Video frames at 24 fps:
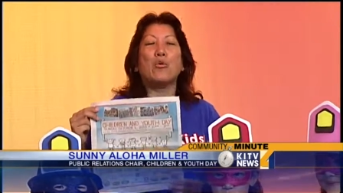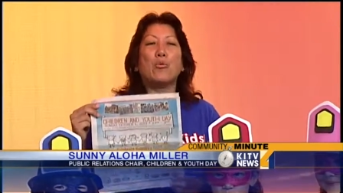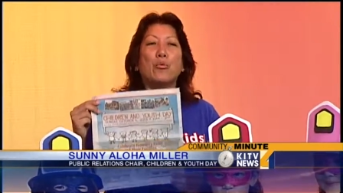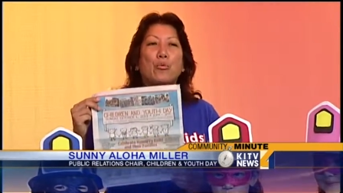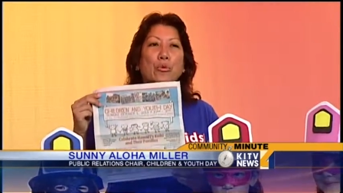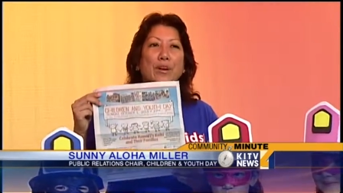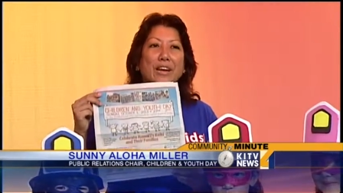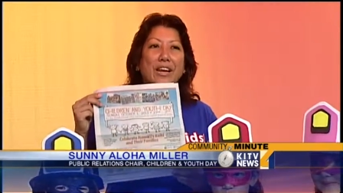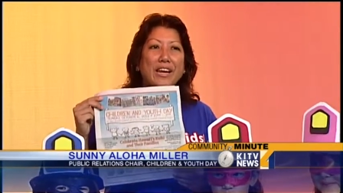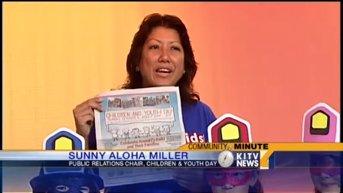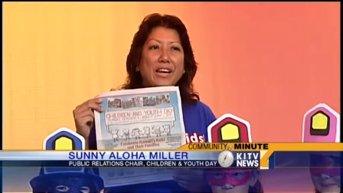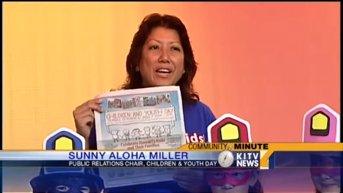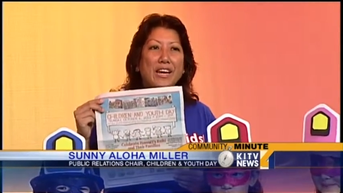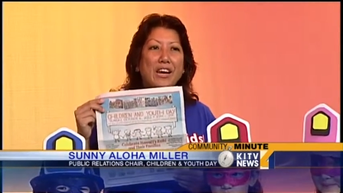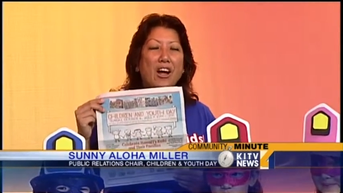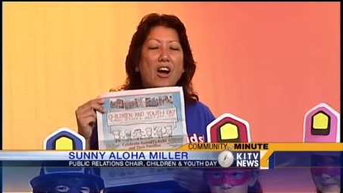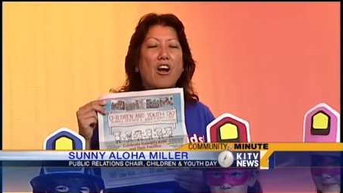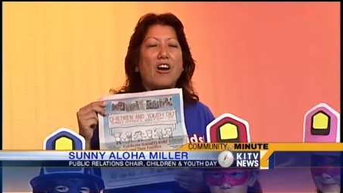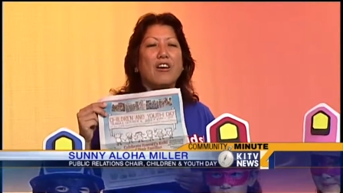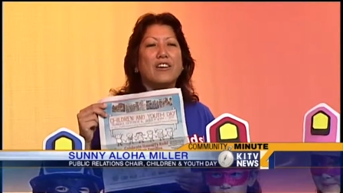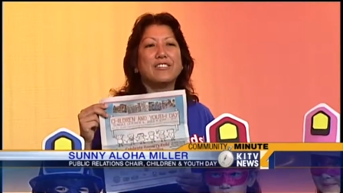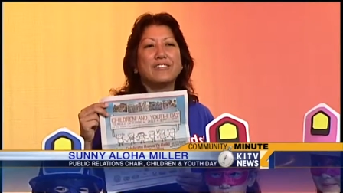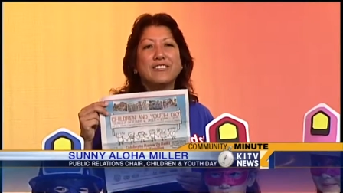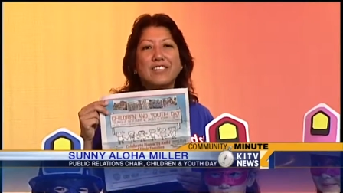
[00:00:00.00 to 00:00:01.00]
We
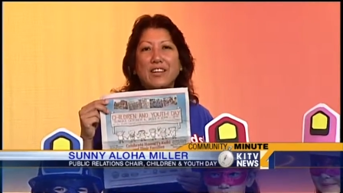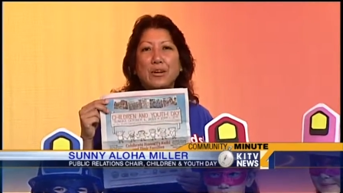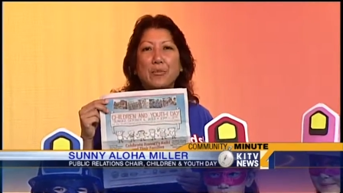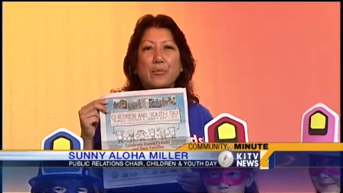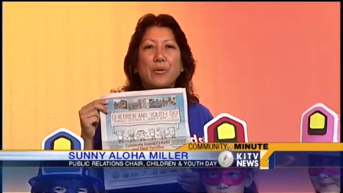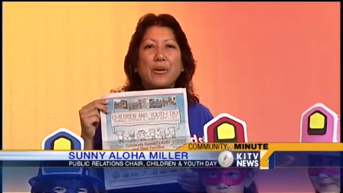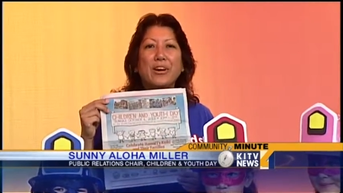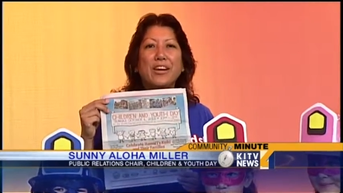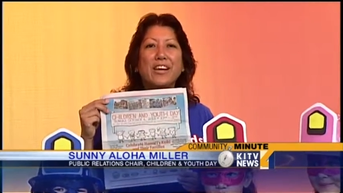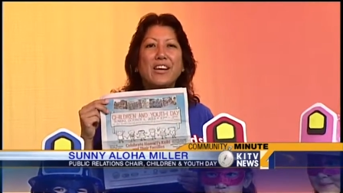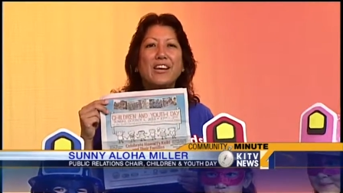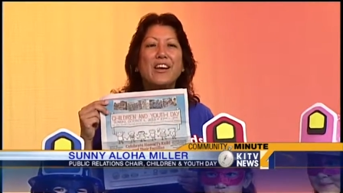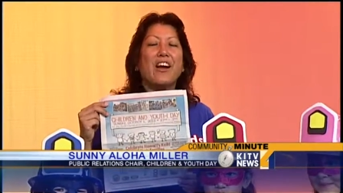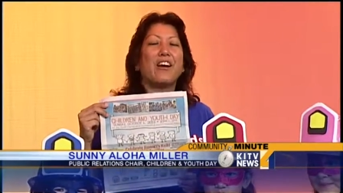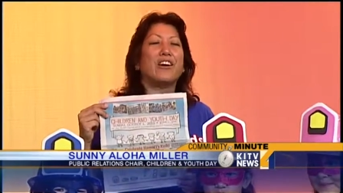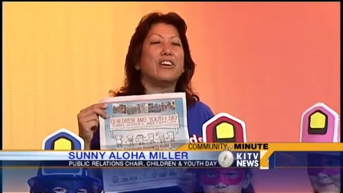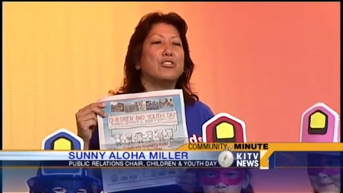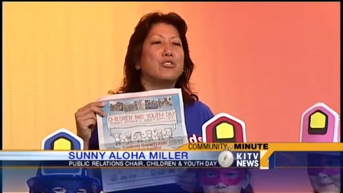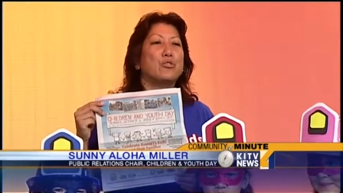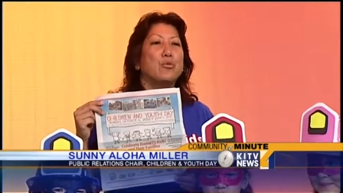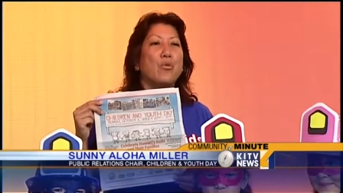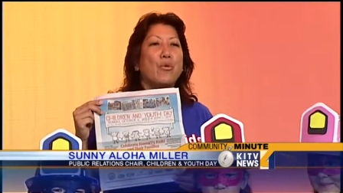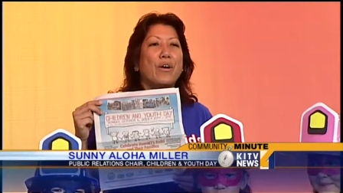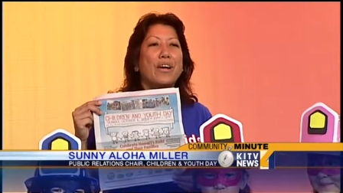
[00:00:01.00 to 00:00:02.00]
are celebrating our
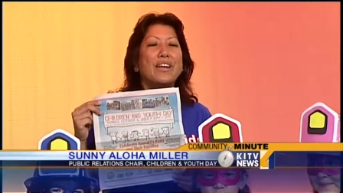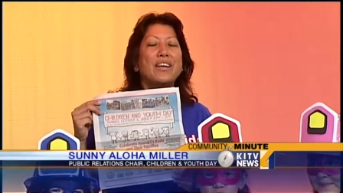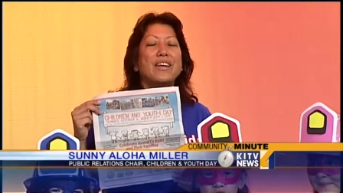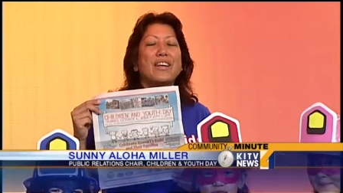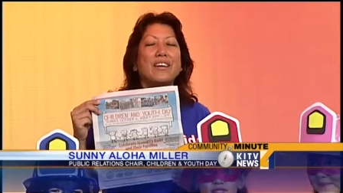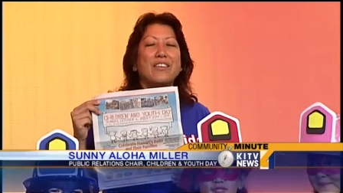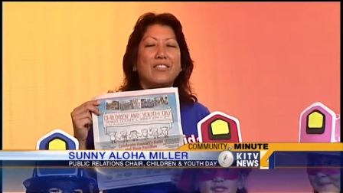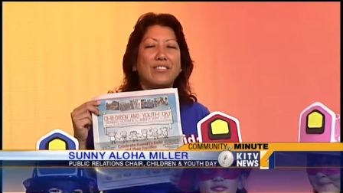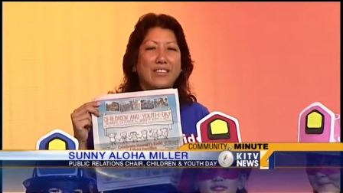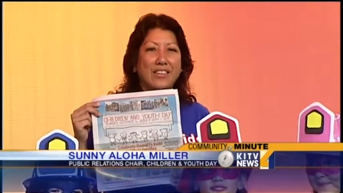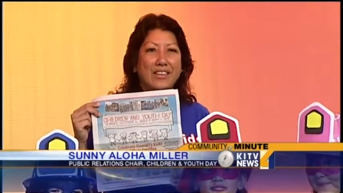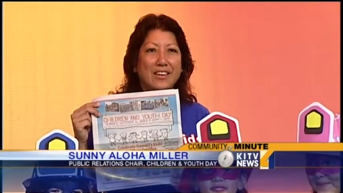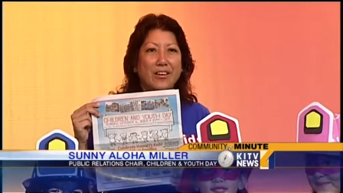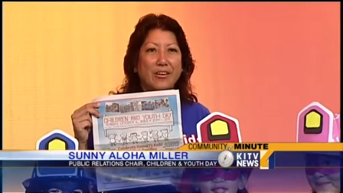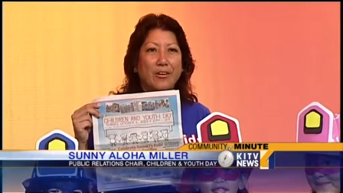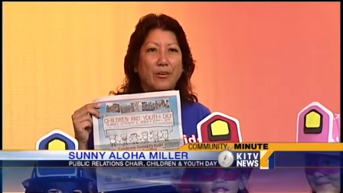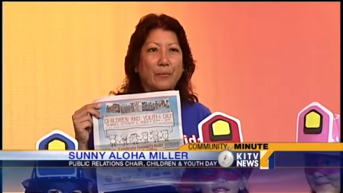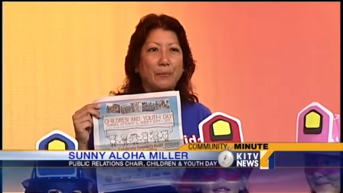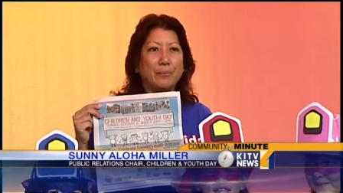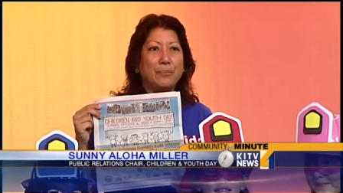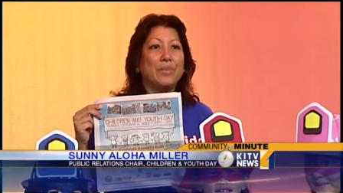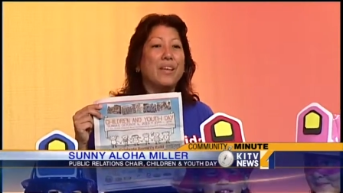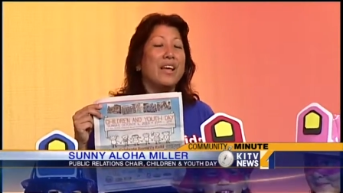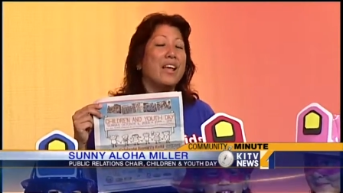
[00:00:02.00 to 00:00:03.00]
20th
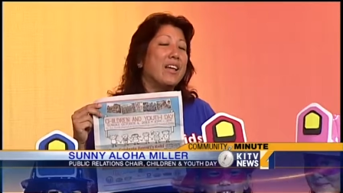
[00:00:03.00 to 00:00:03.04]
year.